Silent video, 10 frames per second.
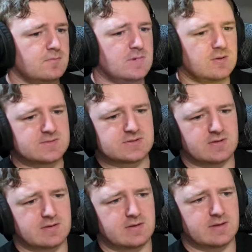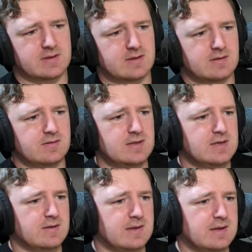Almost you know, like a knee
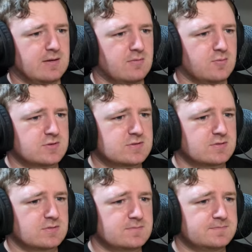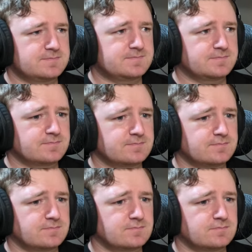to the head almost. Final play here,
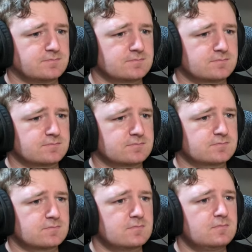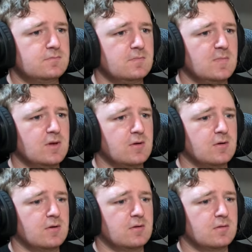flat footed, Burton
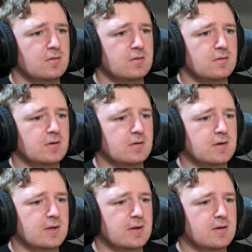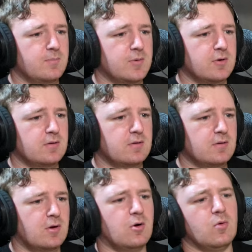kicks. And look at Burton.
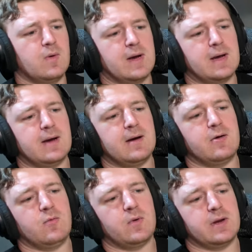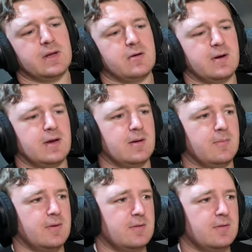Oh wow, what a grab.